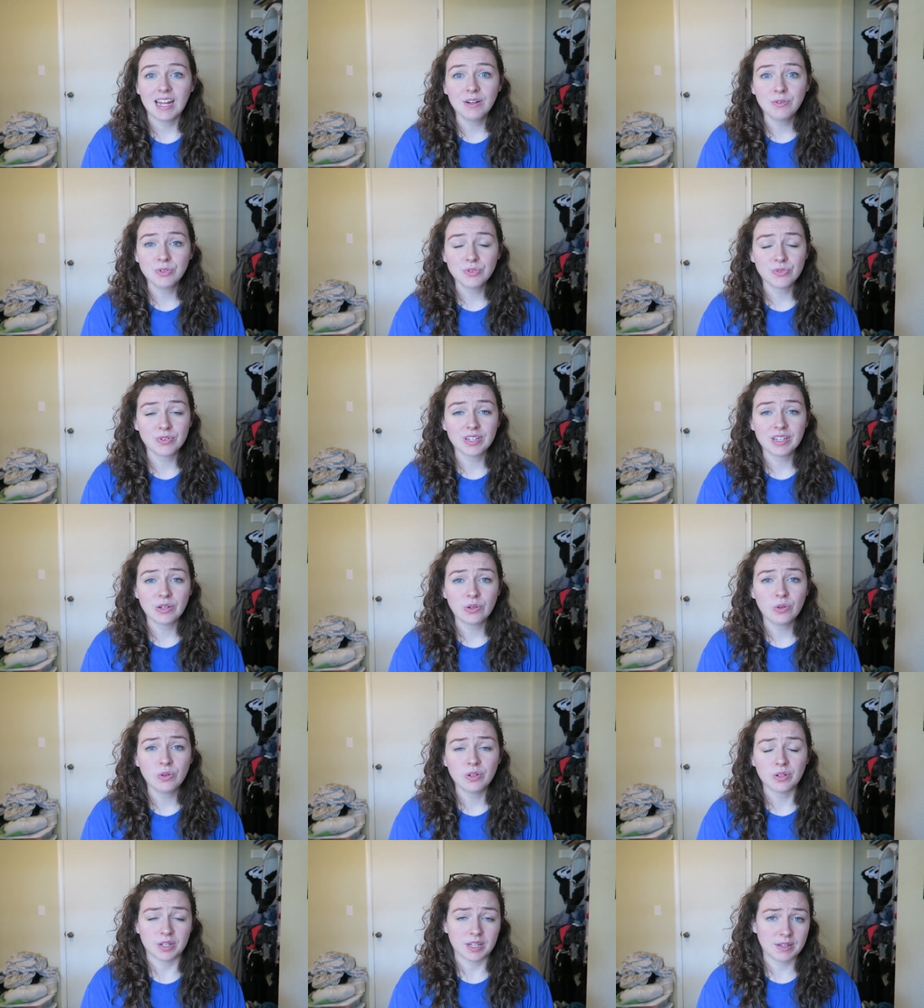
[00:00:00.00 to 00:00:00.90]
And it was really
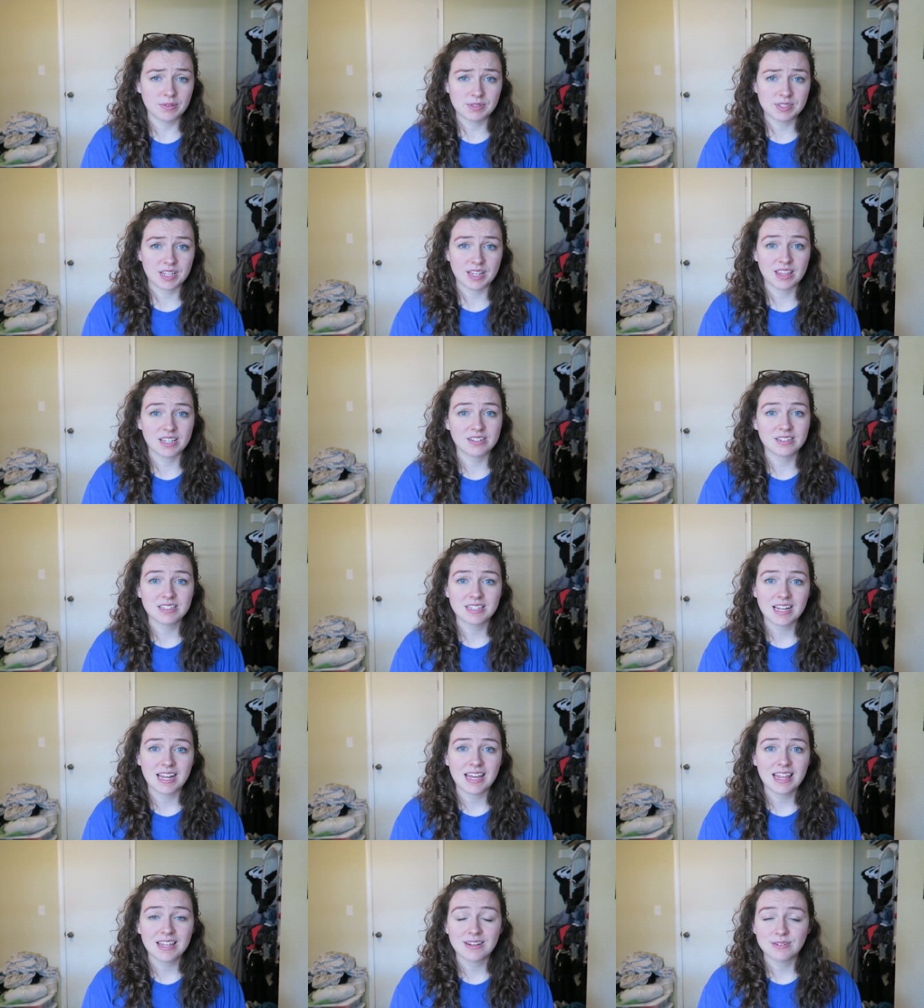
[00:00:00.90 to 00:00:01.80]
cool. It was a
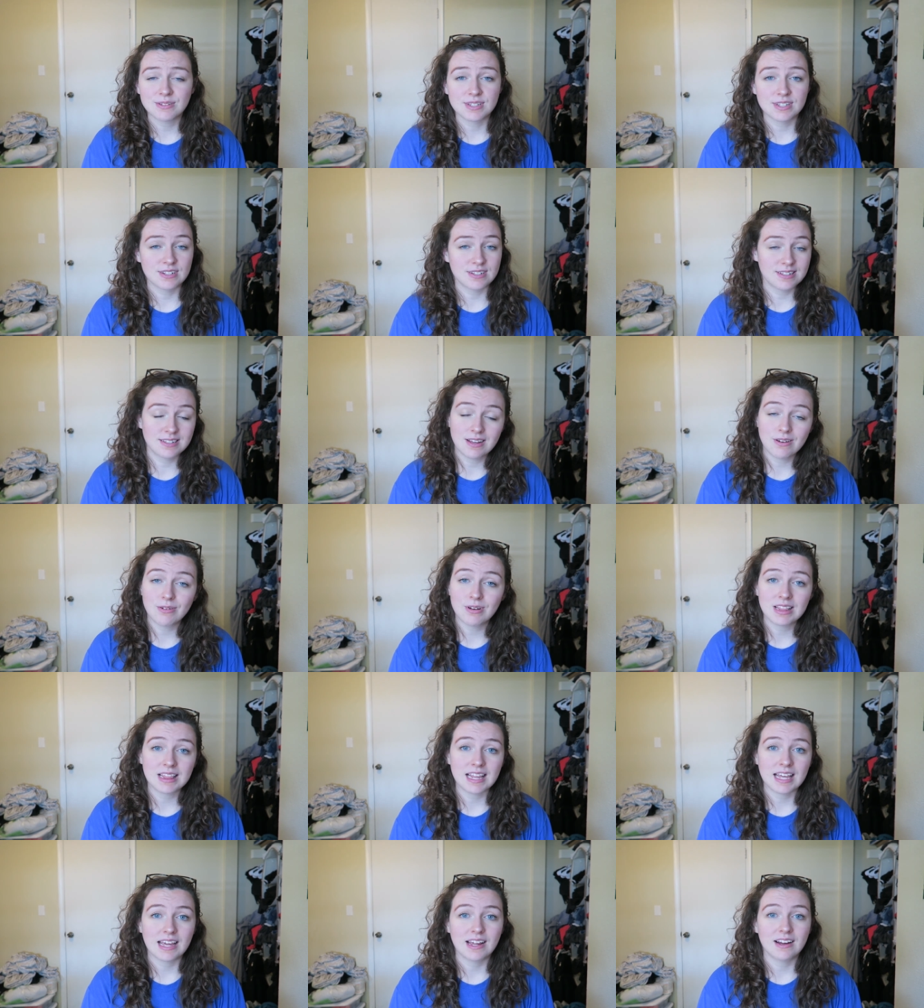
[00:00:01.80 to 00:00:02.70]
Thursday. There was no
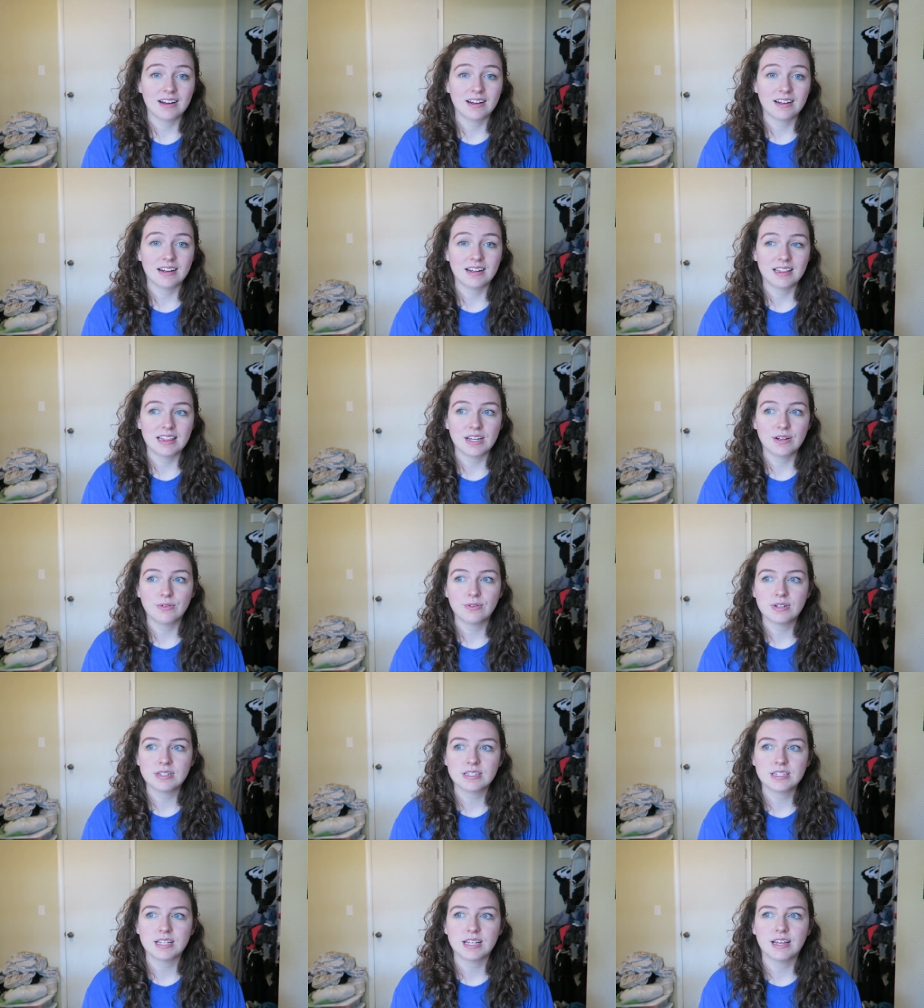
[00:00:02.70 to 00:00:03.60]
one there. There
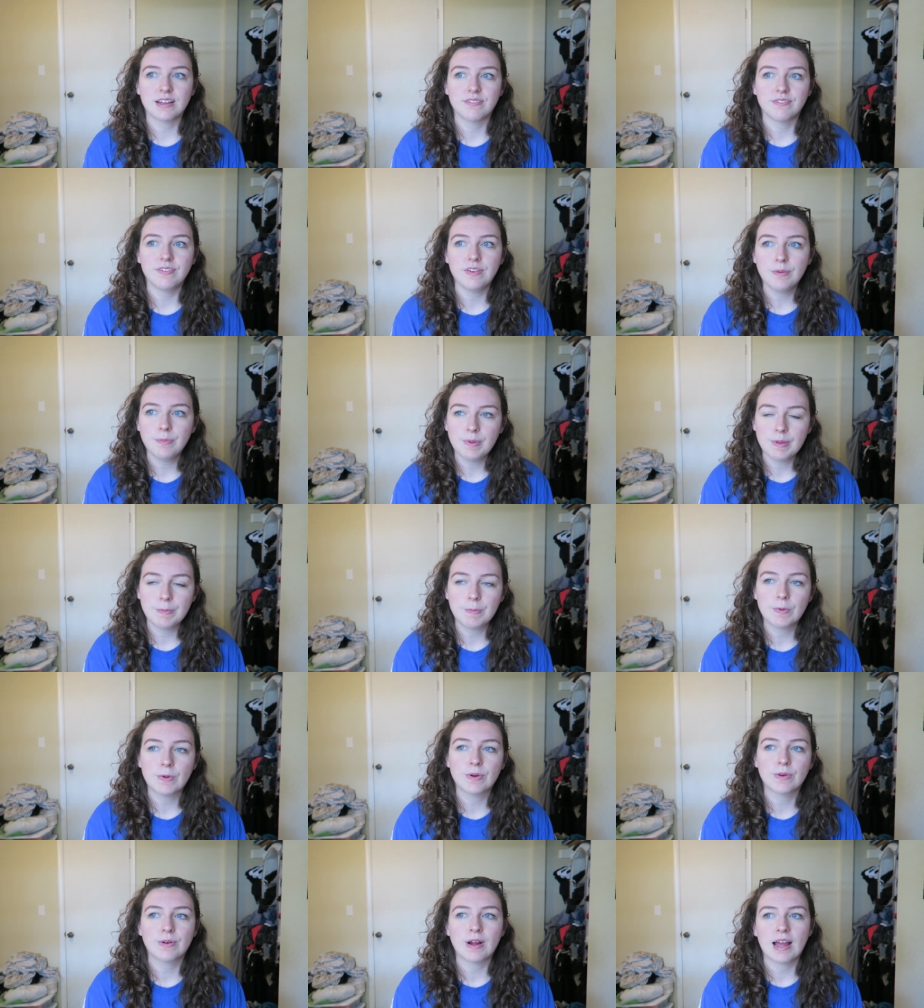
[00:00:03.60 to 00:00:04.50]
was a few
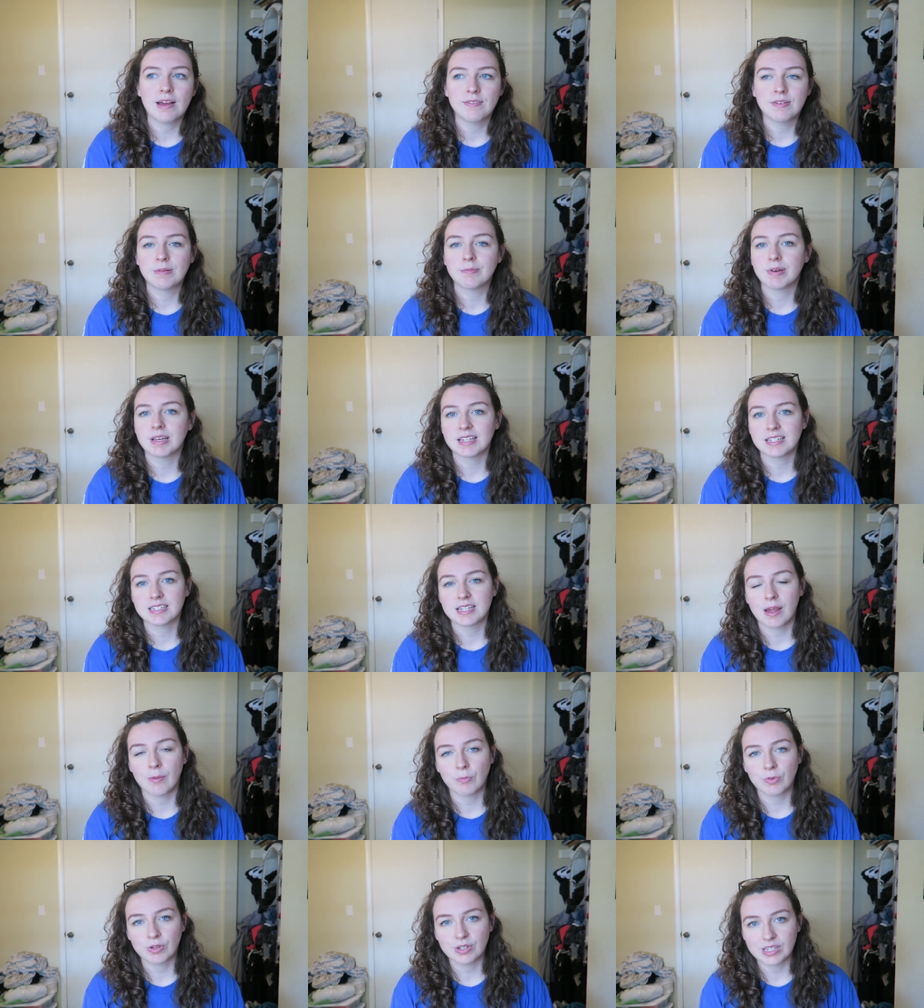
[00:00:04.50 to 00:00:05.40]
people arriving by the
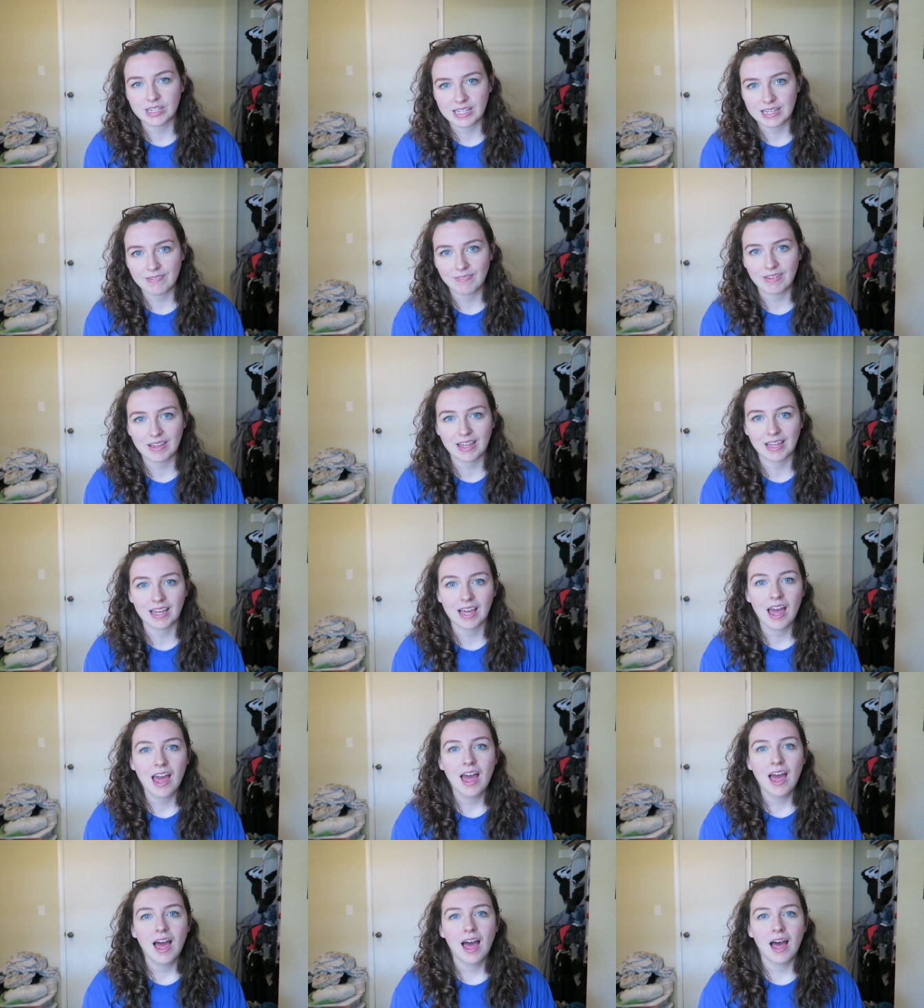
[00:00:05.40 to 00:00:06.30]
time we were leaving.